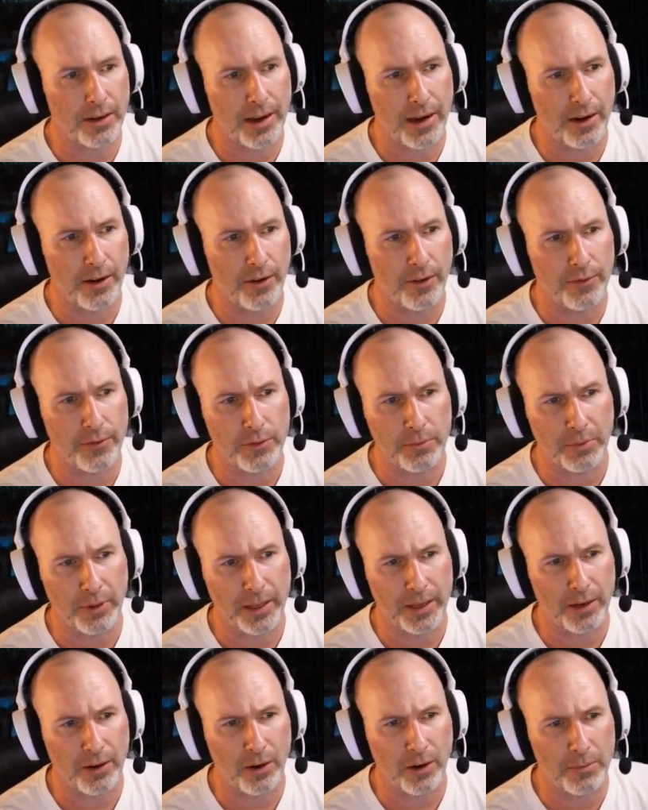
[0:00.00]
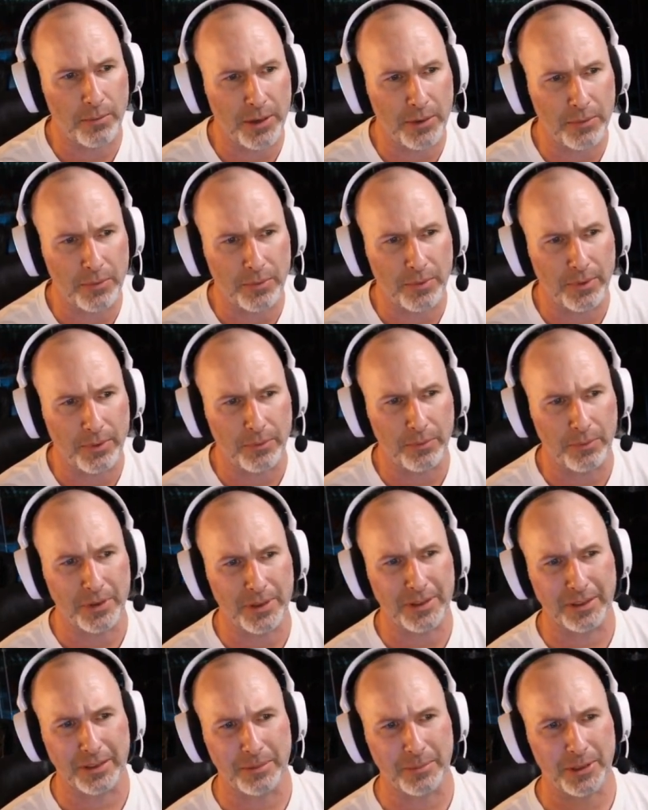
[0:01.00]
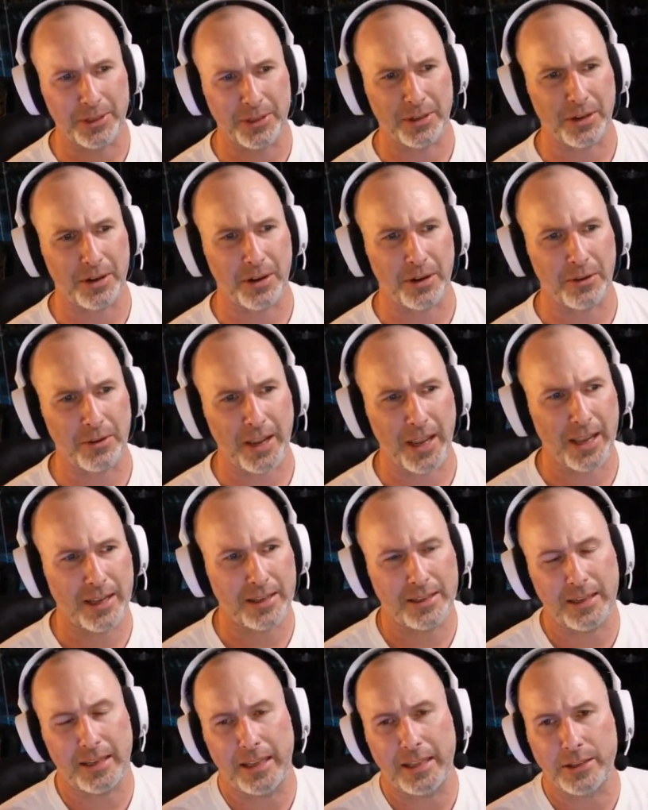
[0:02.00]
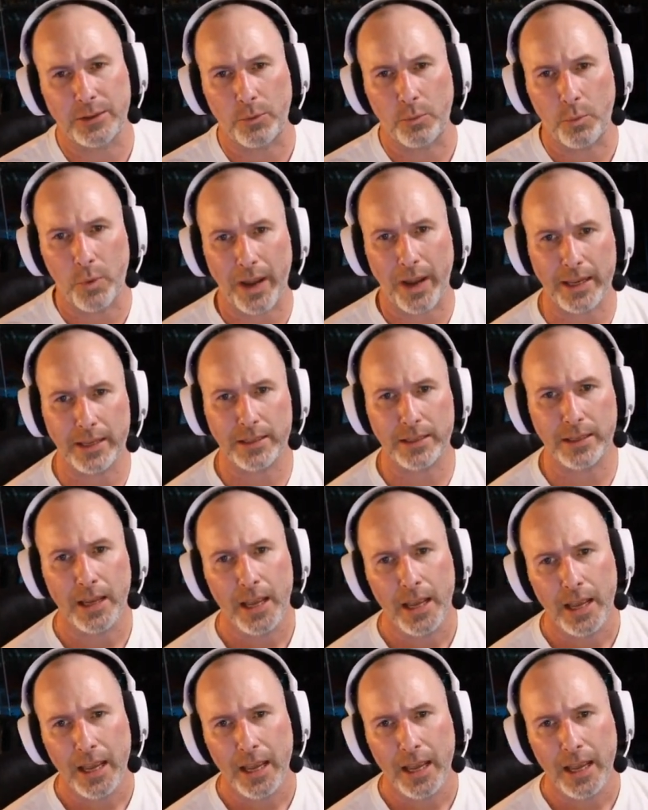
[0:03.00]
However, if you play an army with limited or no casting, it's a waste,